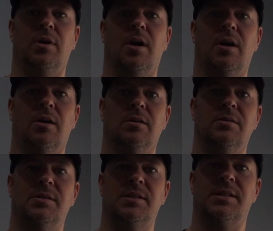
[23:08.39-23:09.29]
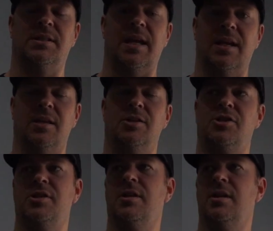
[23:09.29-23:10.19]
our
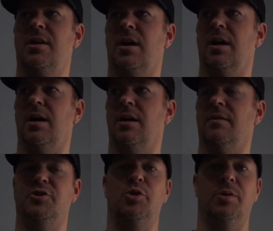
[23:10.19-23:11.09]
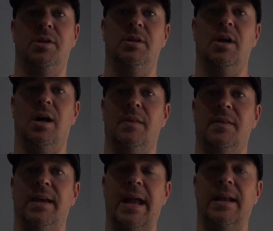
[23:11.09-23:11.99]
stage of tuning on
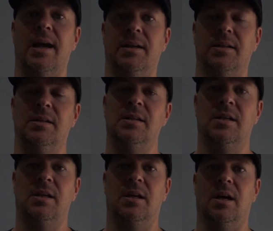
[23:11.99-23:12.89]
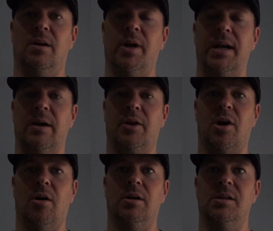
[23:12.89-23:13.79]
the A90. Right now the
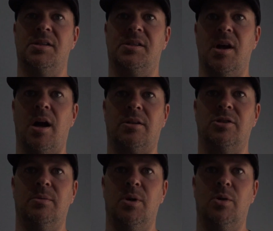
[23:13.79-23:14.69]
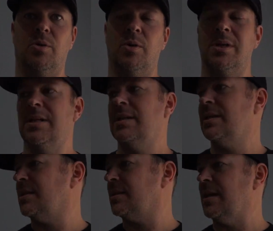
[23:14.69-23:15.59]
car is stock turbo,
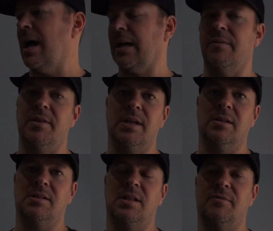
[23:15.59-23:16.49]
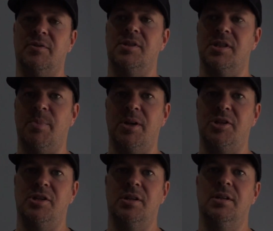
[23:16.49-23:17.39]
stock everything else except for the
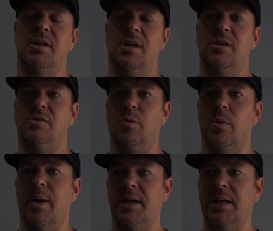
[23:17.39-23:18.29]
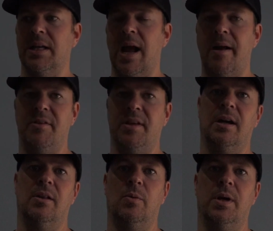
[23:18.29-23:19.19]
suspension. So we wanted to get everything
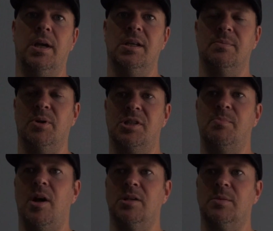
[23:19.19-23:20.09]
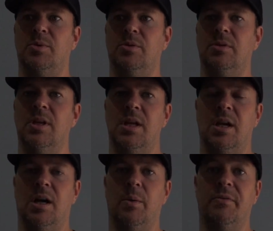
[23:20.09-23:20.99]
out of the way as much as possible.
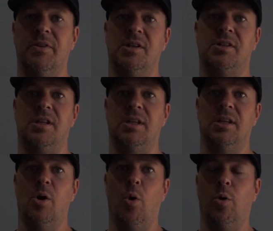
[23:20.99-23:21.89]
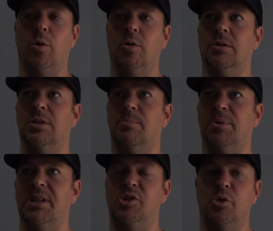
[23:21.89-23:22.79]
We finished the whole
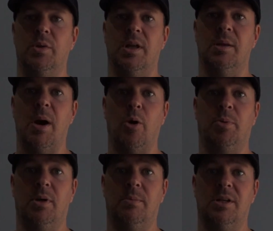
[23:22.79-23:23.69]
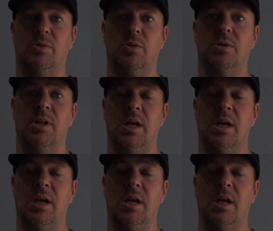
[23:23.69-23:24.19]
complete tune on the power plug module.